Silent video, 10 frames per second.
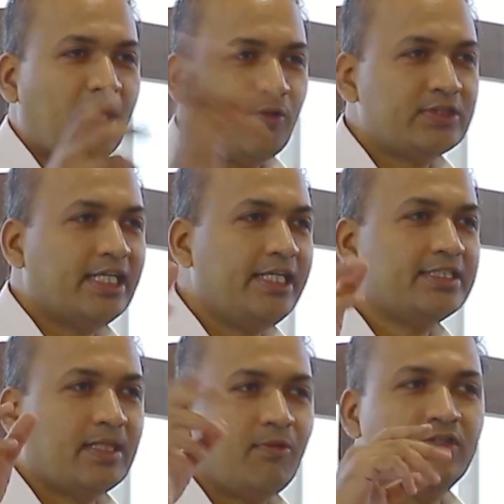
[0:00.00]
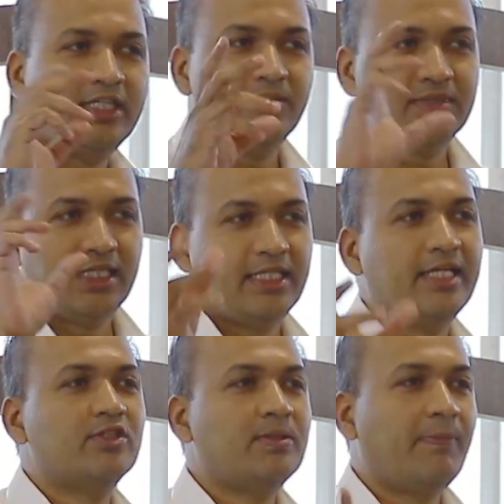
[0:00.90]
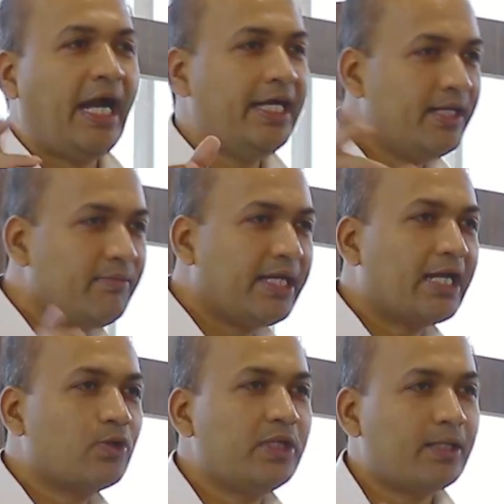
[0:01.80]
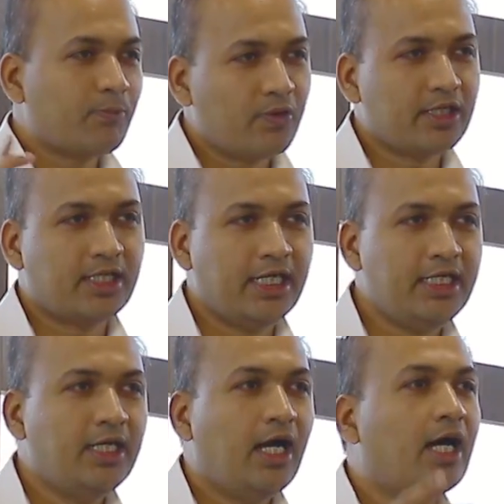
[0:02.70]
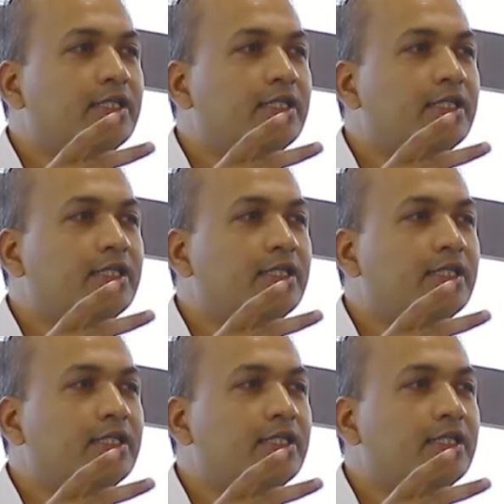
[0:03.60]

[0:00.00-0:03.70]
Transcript: So I was telling some of the teams that there was a brand name tag to that product, right?